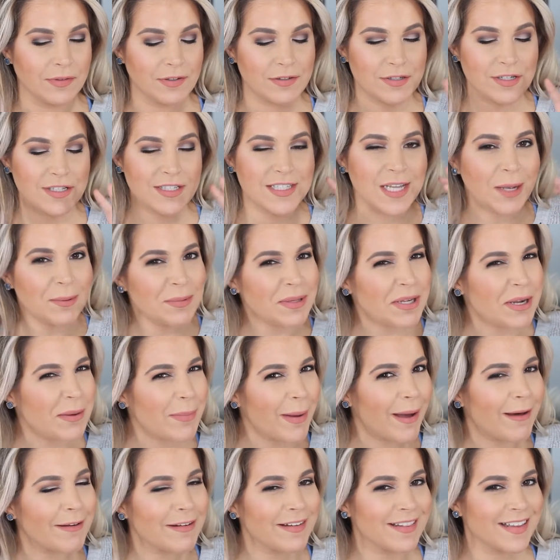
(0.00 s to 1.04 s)
There's just something
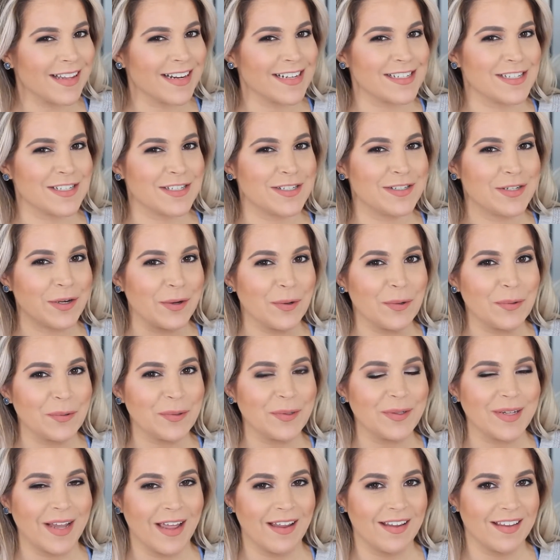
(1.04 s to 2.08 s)
about it that I just don't
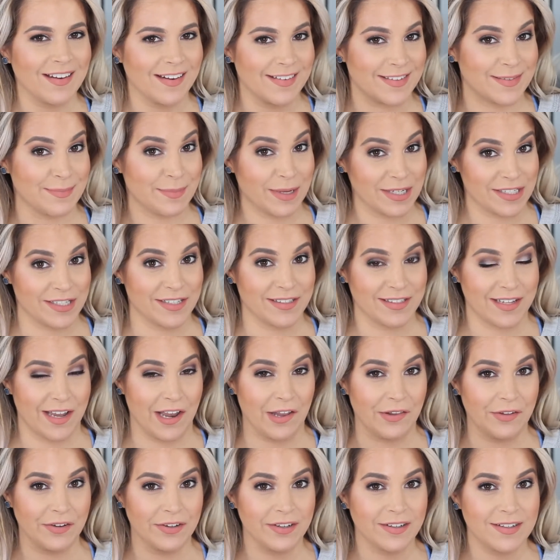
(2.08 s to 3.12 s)
like it as much as
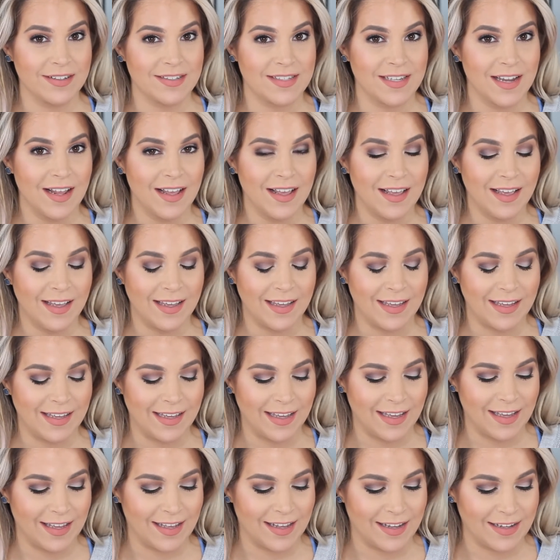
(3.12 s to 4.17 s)
others.
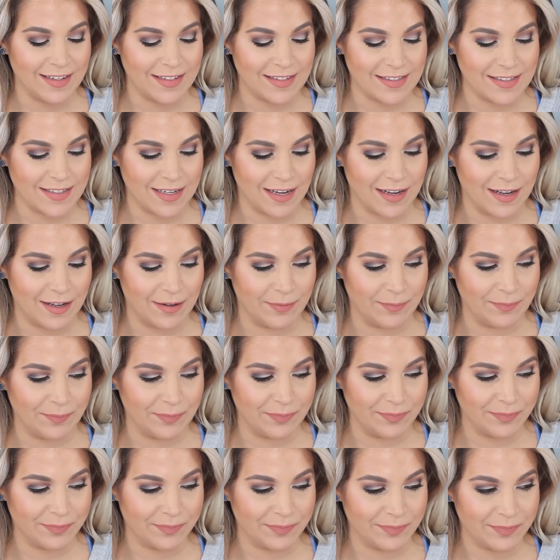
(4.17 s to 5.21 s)
And
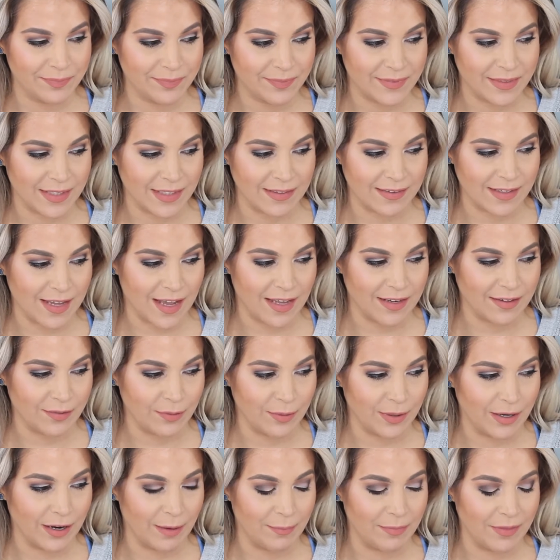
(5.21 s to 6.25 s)
that's kind of
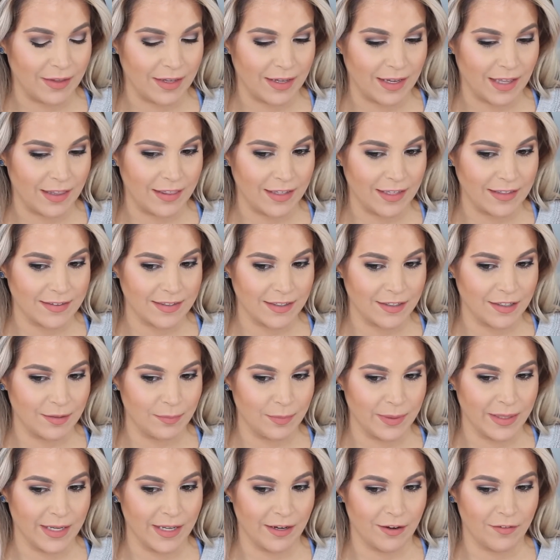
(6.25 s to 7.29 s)
where I'm thinking. I think it's a good
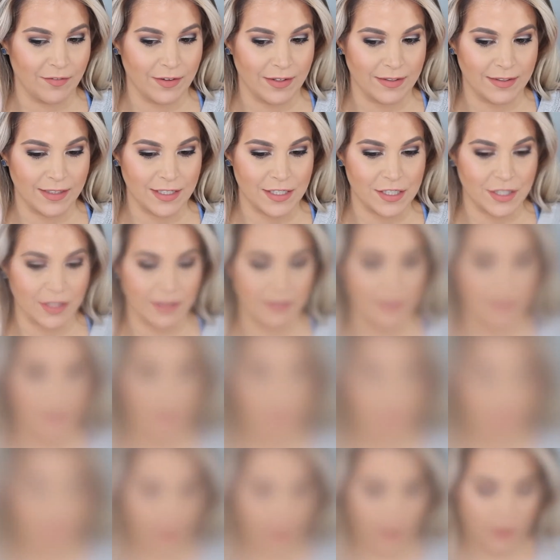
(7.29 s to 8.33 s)
beginner foundation.
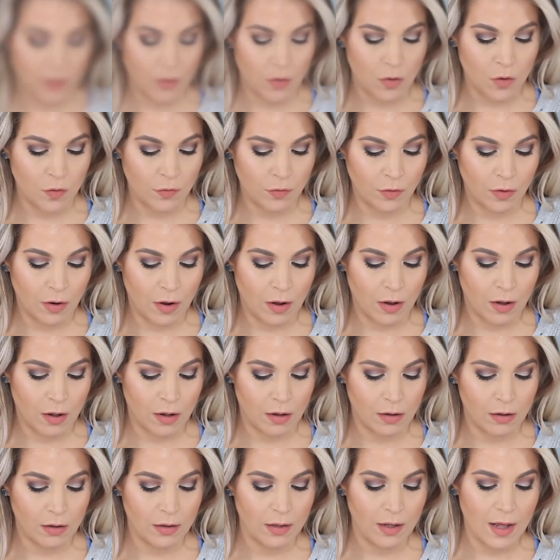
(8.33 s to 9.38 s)

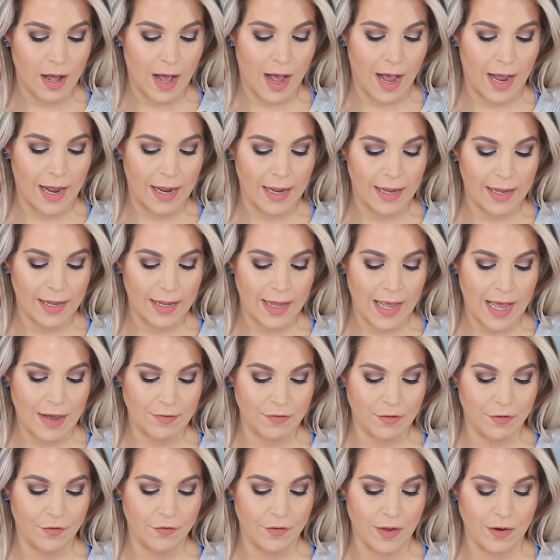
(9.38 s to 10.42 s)
Overall, I
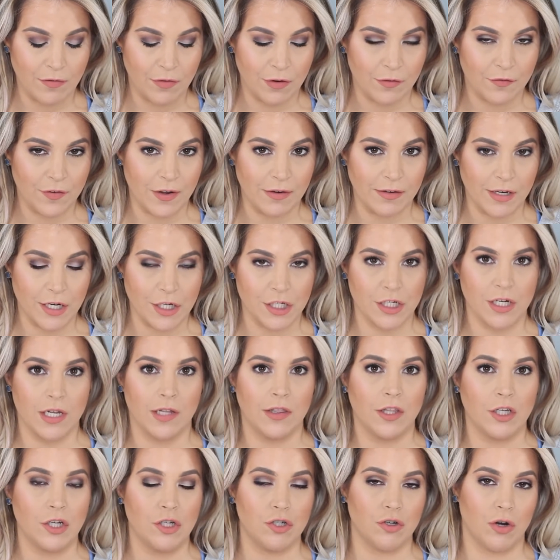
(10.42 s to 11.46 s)
have a favorite foundation
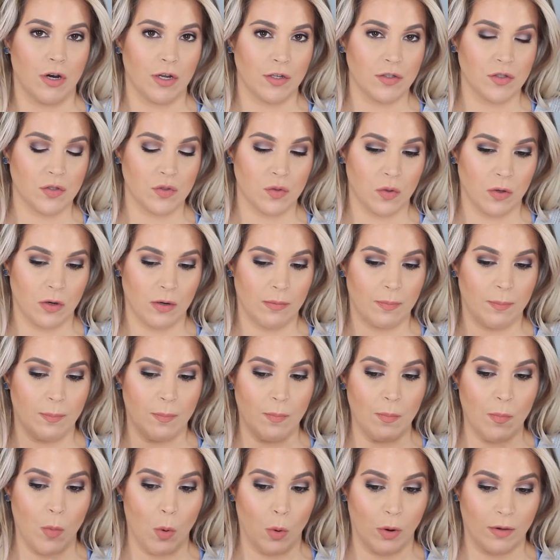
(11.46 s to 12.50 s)
at the drugstore
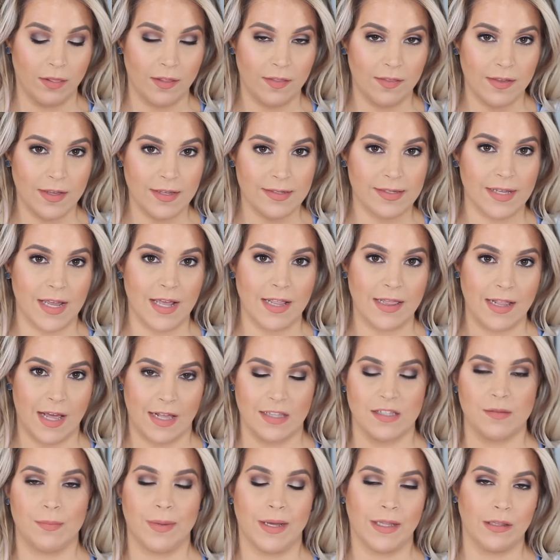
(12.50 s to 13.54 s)
more than this, and
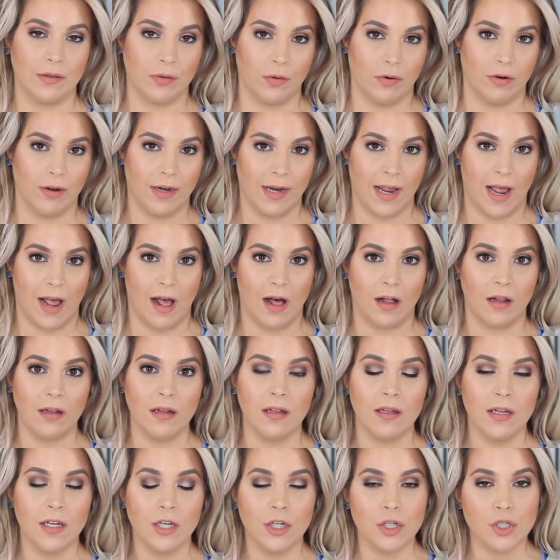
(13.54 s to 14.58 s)
that's my
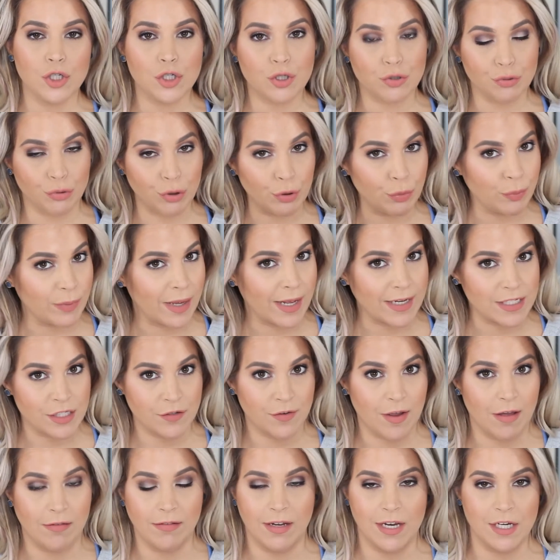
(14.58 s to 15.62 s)
L'Oreal True Match
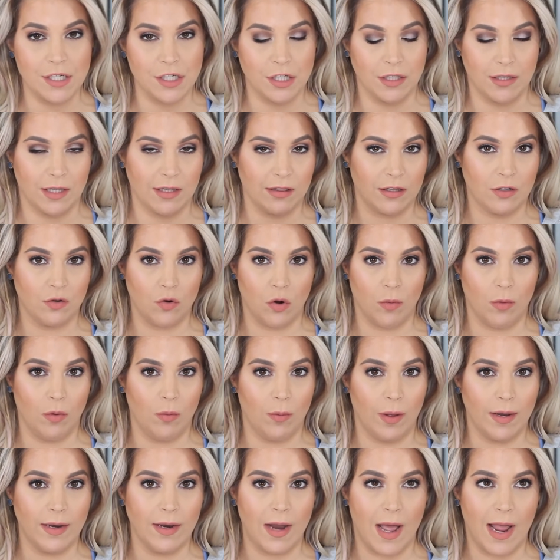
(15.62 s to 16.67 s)
foundation, like the normal
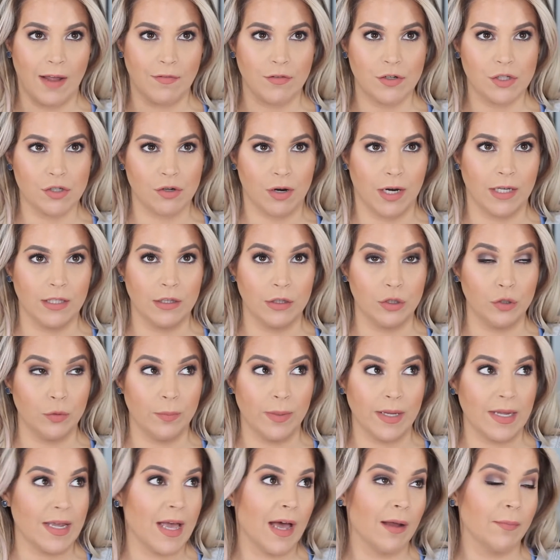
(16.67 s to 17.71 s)
one. I haven't tried
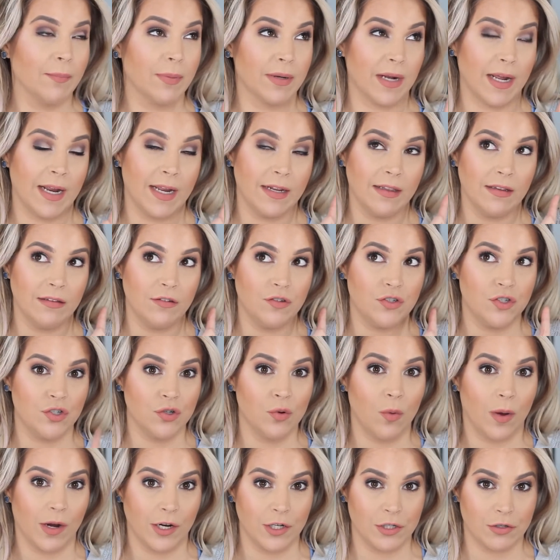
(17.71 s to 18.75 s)
Lumi yet, but I
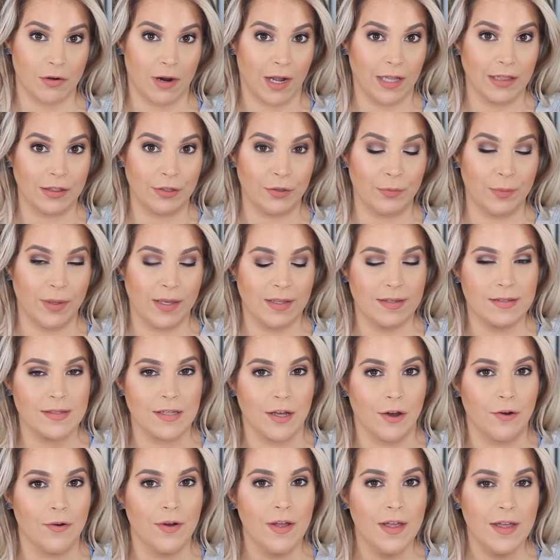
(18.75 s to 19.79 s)
do want to try Lumi.
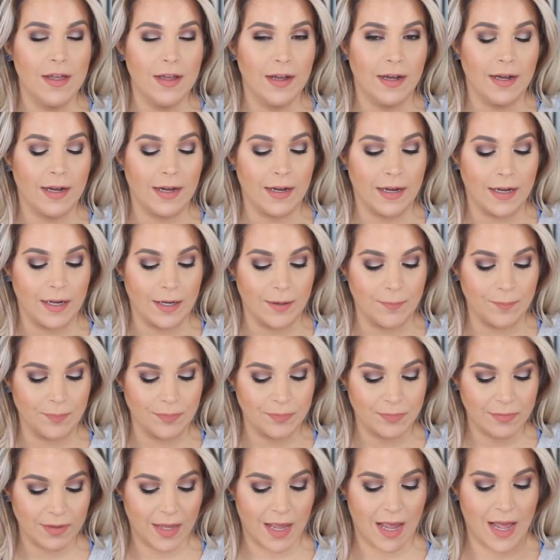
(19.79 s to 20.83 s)
So
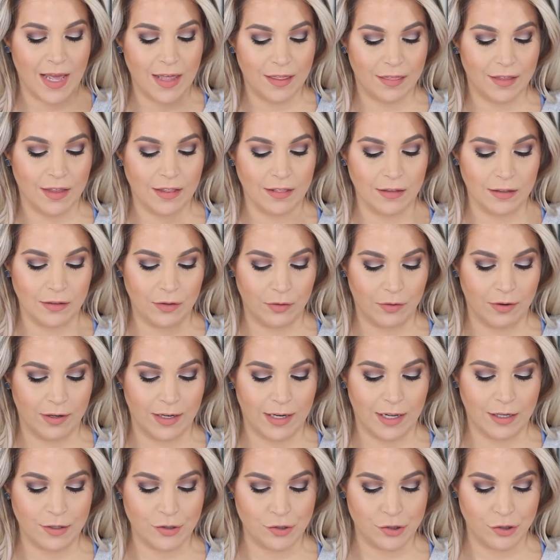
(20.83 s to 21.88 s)
I think the
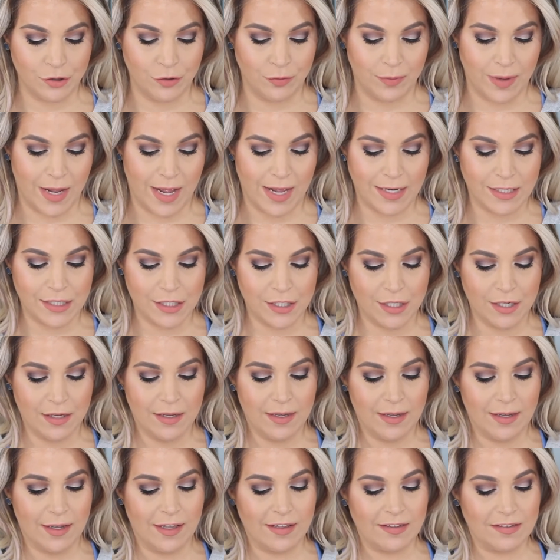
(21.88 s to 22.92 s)
L'Oreal True Match
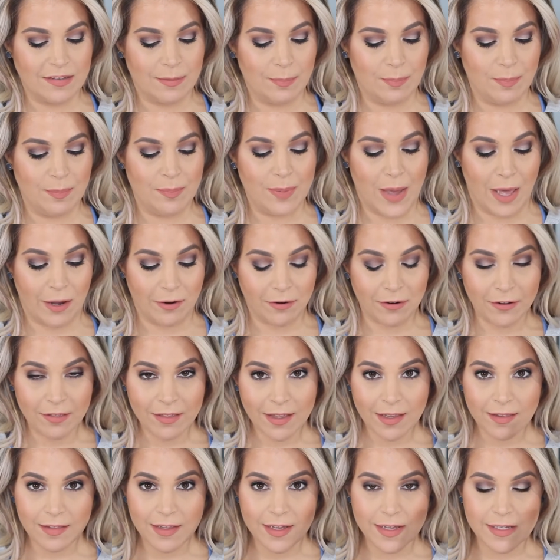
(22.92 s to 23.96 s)
is better
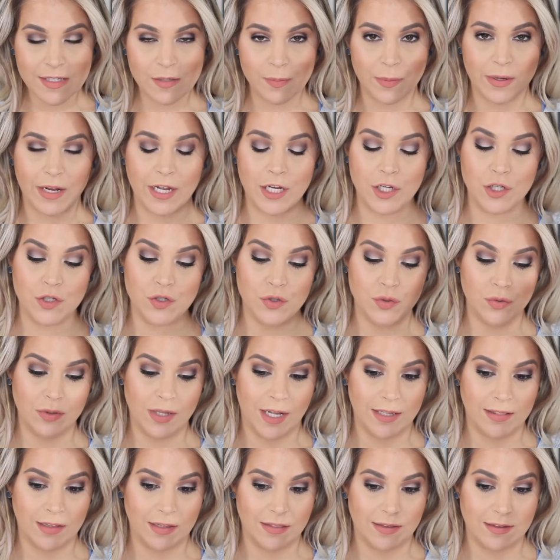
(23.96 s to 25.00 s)
than this, but I do
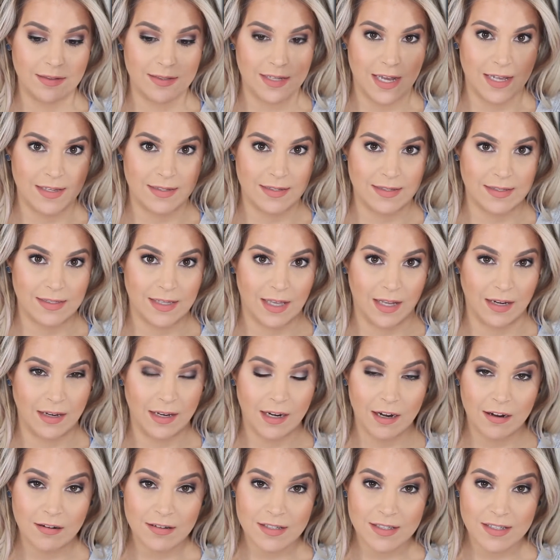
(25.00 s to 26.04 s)
like that this has
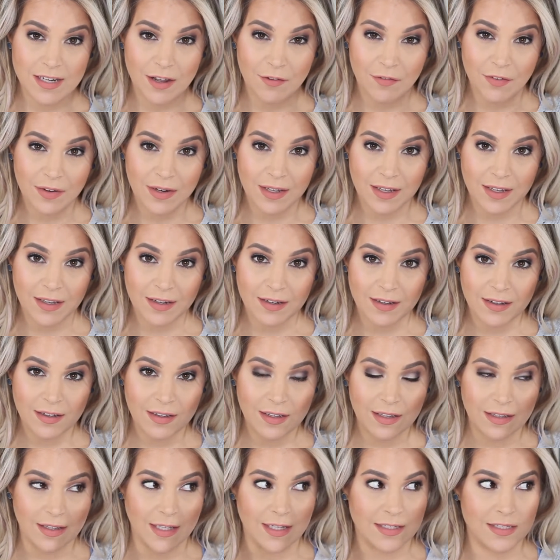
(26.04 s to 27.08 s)
skincare stuff in it,
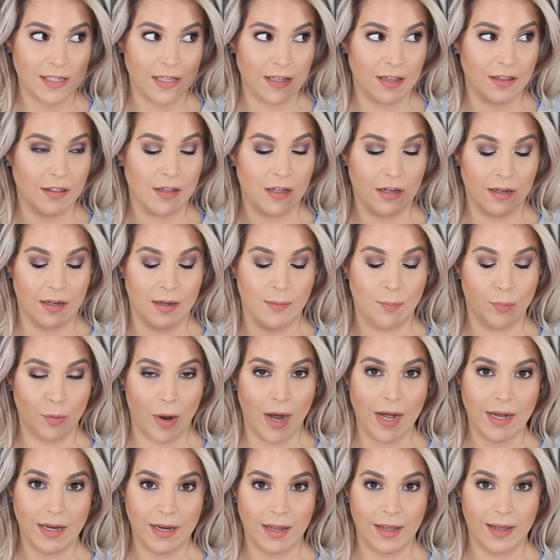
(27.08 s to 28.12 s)
like to the
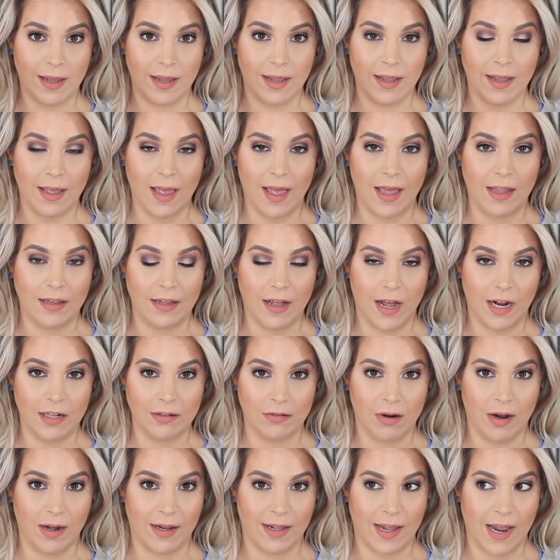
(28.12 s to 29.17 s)
brightening and the
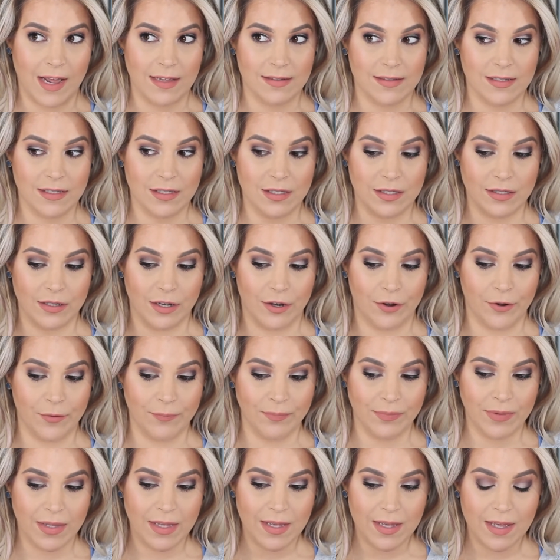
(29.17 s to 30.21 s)
hyaluronic acid.
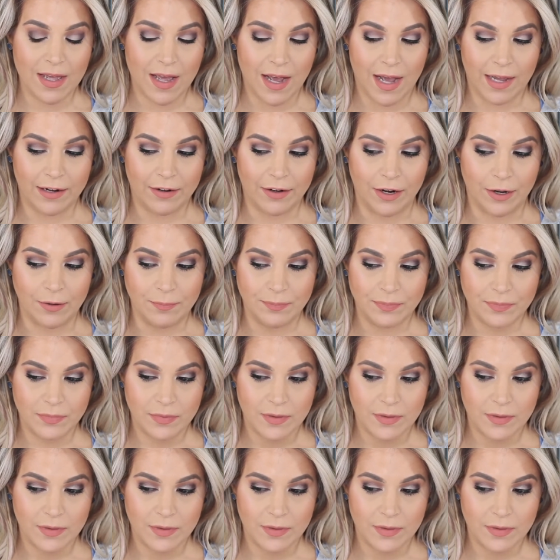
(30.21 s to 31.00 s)
So I don't know.